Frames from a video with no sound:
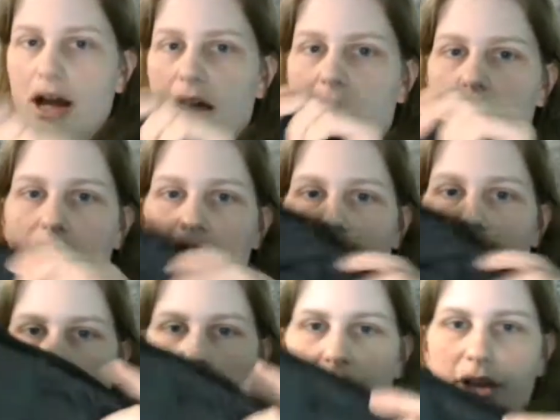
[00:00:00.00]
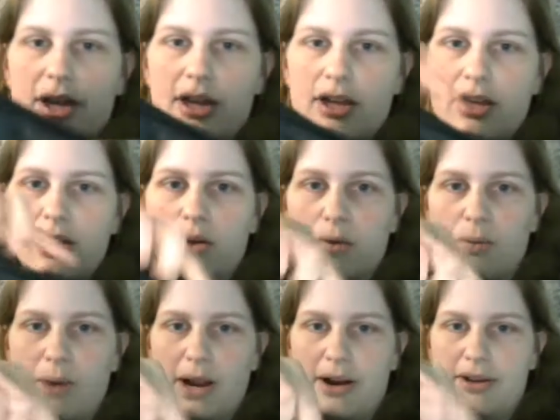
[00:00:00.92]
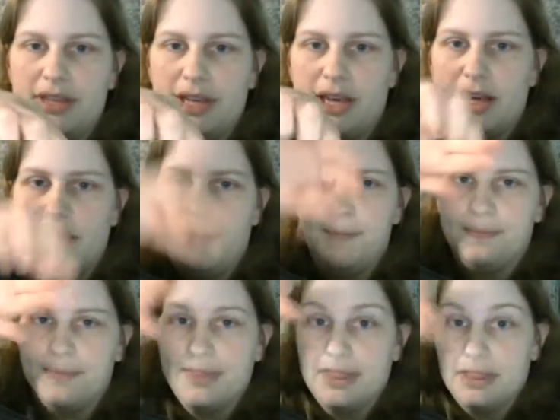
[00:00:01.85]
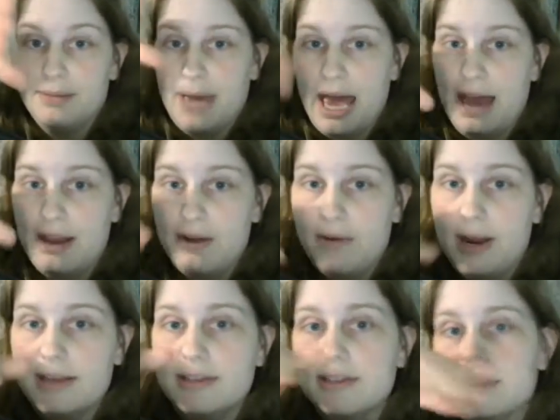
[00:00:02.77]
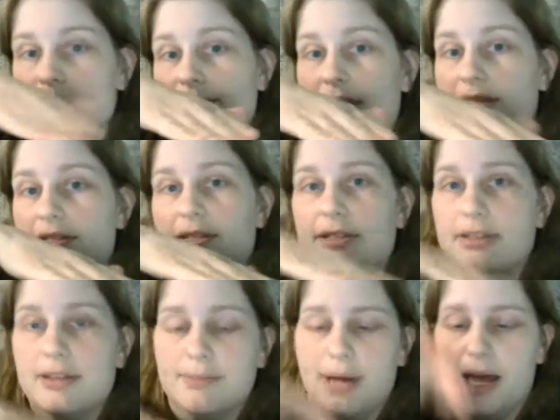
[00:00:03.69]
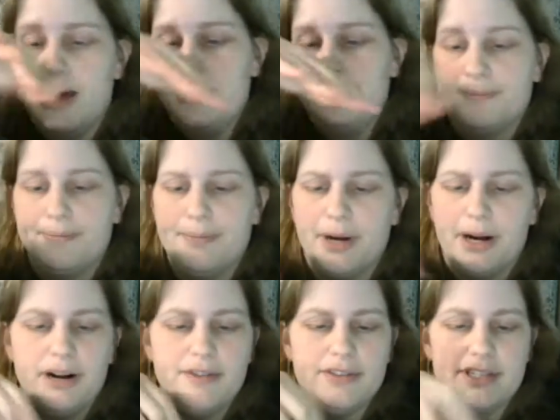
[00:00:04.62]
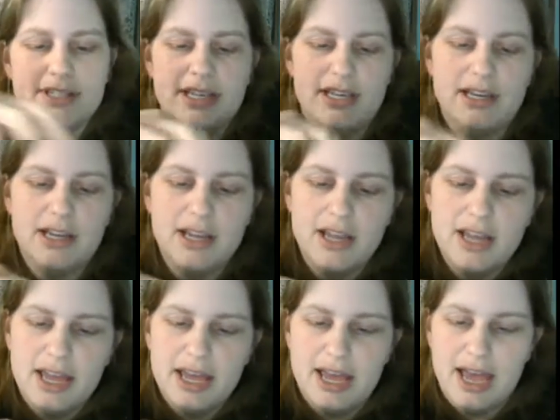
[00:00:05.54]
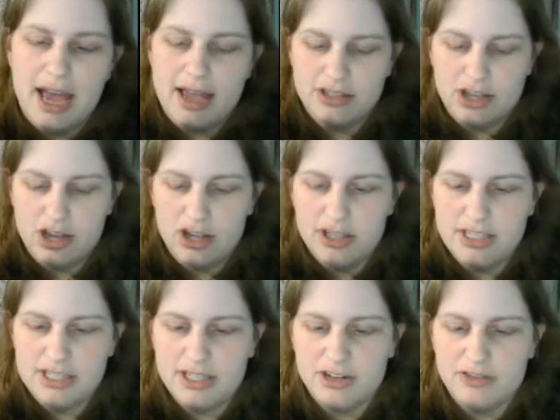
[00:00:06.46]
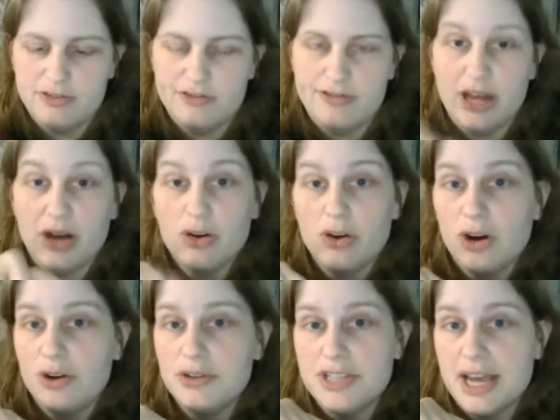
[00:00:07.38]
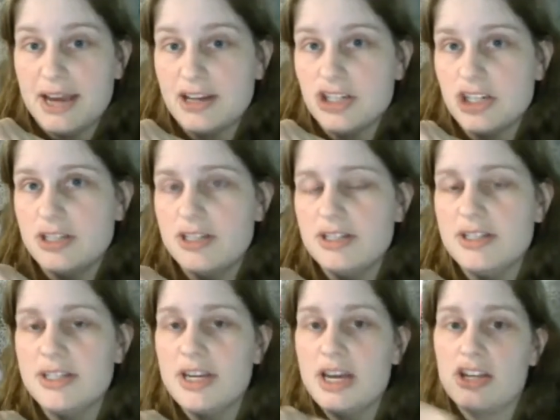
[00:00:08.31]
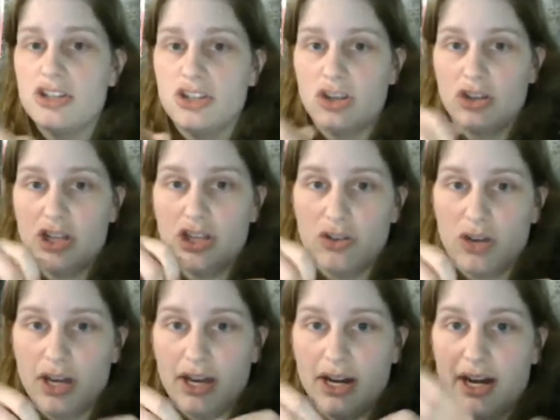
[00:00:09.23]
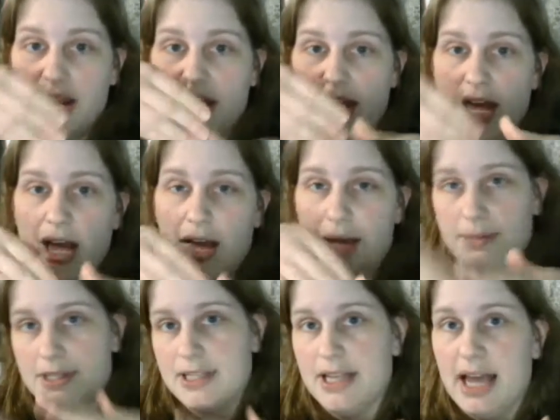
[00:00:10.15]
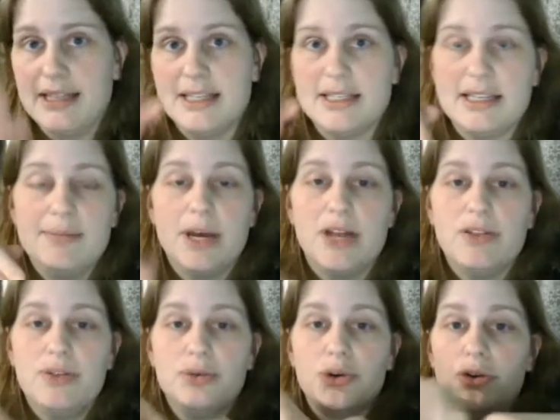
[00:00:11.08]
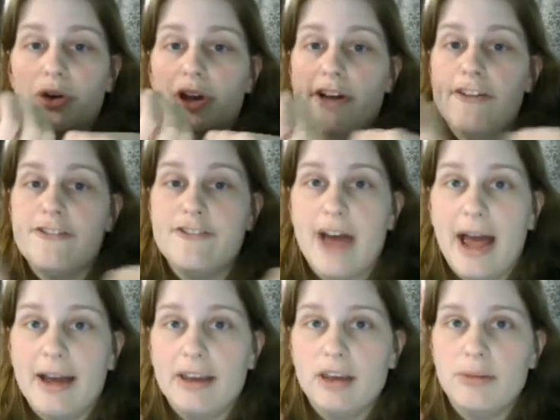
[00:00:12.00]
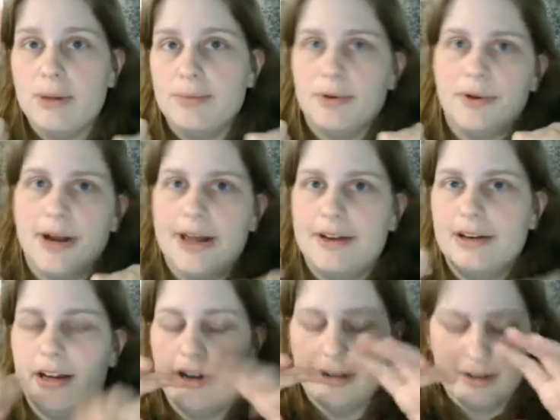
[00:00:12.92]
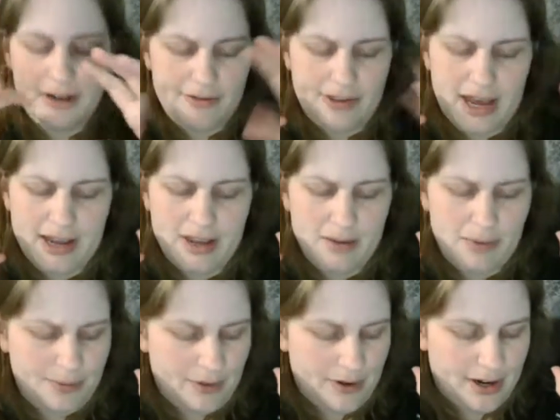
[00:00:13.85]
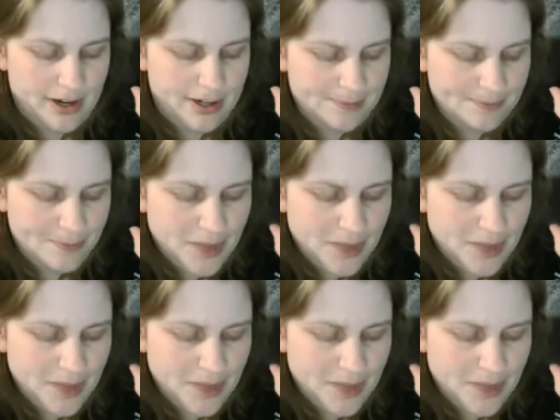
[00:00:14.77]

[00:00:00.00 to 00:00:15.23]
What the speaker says: along where the backrest meets the bottom part of the seat, it has all these little Velcro sections so that you can slide the seat belt through, vacuum up around, or not vacuum up around it,